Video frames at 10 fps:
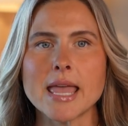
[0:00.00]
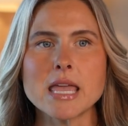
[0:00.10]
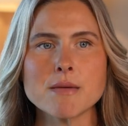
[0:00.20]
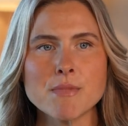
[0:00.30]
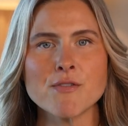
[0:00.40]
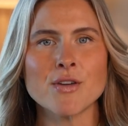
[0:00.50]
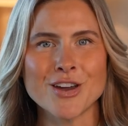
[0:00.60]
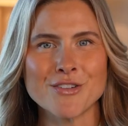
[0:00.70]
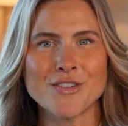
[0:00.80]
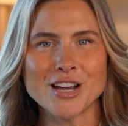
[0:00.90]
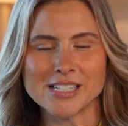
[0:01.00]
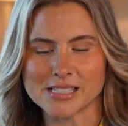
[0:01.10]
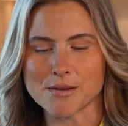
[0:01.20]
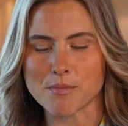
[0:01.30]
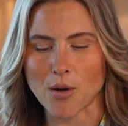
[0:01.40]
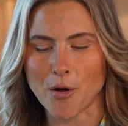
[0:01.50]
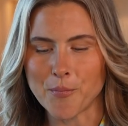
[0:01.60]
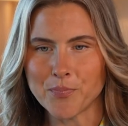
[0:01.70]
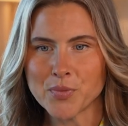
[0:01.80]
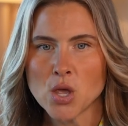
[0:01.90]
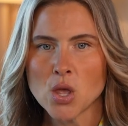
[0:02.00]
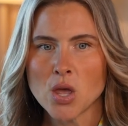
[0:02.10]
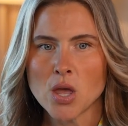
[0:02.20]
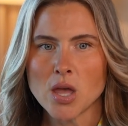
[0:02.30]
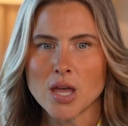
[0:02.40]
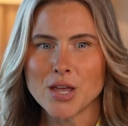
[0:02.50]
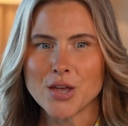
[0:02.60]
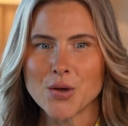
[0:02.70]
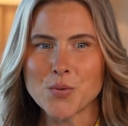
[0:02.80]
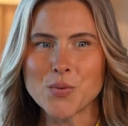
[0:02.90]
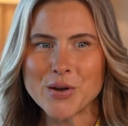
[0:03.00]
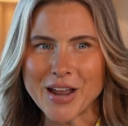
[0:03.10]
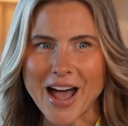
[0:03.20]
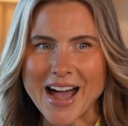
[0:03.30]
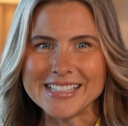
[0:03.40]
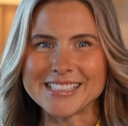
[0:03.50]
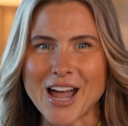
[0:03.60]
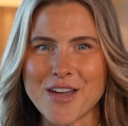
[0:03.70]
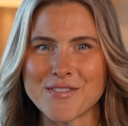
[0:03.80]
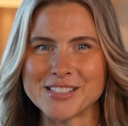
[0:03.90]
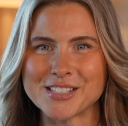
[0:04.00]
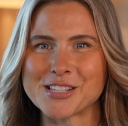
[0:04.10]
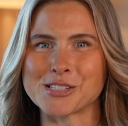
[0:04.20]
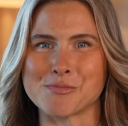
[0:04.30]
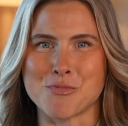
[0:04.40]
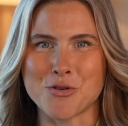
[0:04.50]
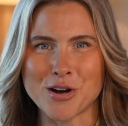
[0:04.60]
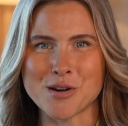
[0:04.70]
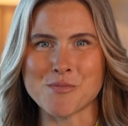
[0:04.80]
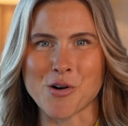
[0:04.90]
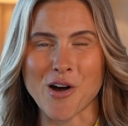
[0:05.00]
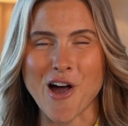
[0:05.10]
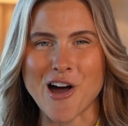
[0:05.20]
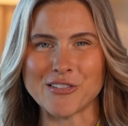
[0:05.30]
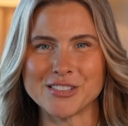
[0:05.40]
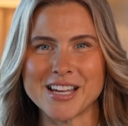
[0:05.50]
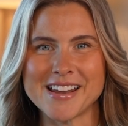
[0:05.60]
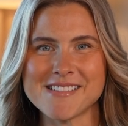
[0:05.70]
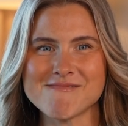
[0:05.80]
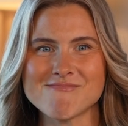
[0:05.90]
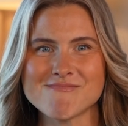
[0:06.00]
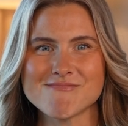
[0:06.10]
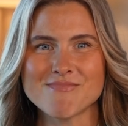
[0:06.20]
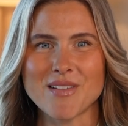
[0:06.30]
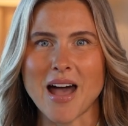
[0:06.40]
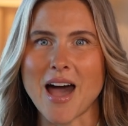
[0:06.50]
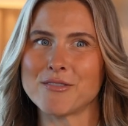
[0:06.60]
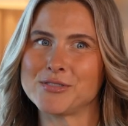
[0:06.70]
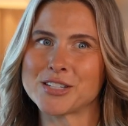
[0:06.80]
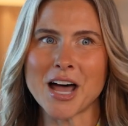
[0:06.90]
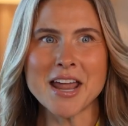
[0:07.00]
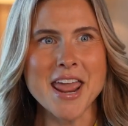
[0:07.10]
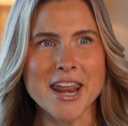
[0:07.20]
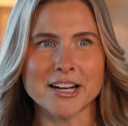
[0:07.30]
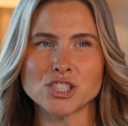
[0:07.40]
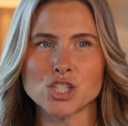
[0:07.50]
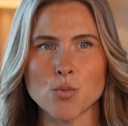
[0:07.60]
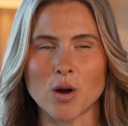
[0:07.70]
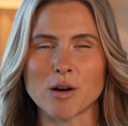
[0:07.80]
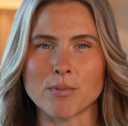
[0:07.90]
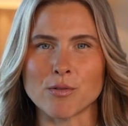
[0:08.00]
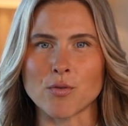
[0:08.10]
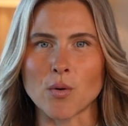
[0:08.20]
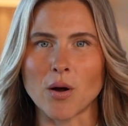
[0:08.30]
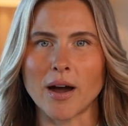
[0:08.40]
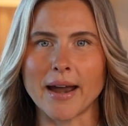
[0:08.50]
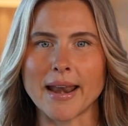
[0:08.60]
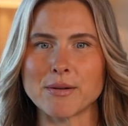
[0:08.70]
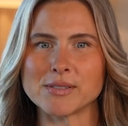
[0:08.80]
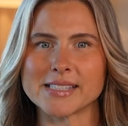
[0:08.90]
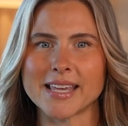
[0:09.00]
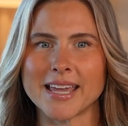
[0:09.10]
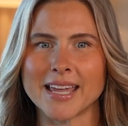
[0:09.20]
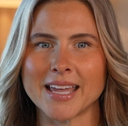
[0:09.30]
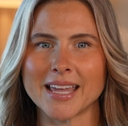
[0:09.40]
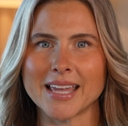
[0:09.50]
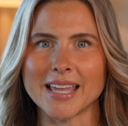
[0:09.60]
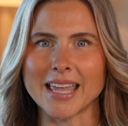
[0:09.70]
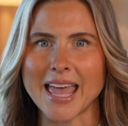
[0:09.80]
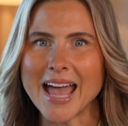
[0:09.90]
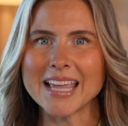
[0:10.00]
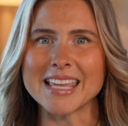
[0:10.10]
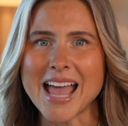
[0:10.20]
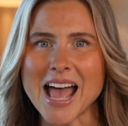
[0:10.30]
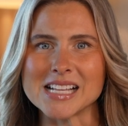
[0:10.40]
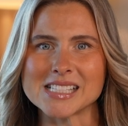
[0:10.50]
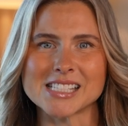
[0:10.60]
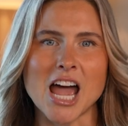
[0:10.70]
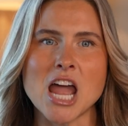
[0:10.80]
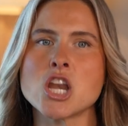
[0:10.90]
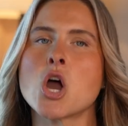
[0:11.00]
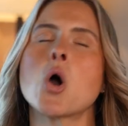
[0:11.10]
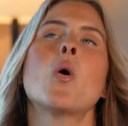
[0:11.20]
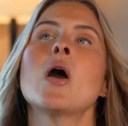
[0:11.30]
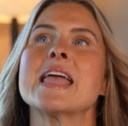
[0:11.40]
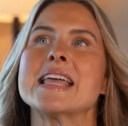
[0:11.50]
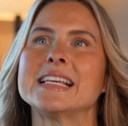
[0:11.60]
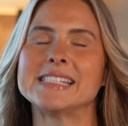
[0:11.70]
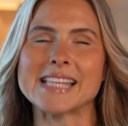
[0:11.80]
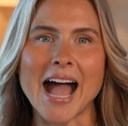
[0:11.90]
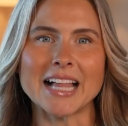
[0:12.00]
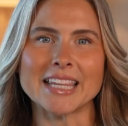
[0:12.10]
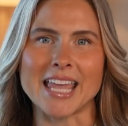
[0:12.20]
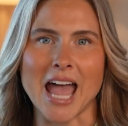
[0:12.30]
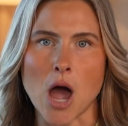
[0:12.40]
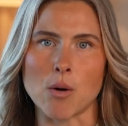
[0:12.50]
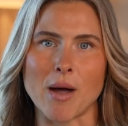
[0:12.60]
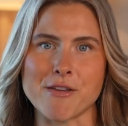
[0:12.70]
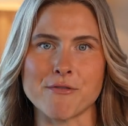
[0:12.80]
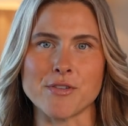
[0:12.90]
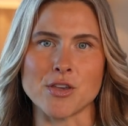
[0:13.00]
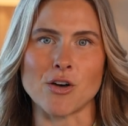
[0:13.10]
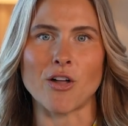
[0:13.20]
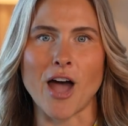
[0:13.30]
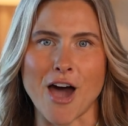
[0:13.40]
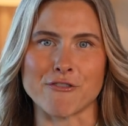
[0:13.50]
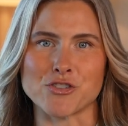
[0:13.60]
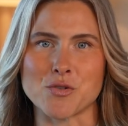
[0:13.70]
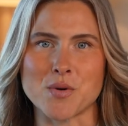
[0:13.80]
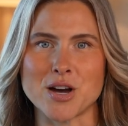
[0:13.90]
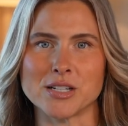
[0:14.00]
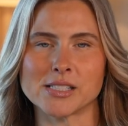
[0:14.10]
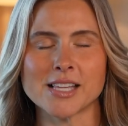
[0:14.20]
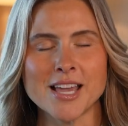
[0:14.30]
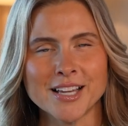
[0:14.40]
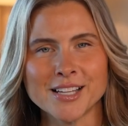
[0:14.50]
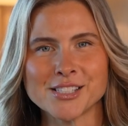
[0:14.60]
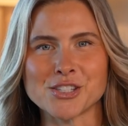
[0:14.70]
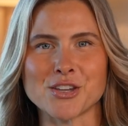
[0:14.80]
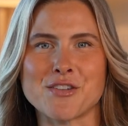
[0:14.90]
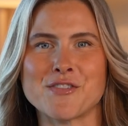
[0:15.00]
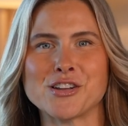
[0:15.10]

it can be very, very simple. Would I dive into this more and more often? I've done energy work before, and I would say, heck yes. I know exactly how I feel afterwards. So give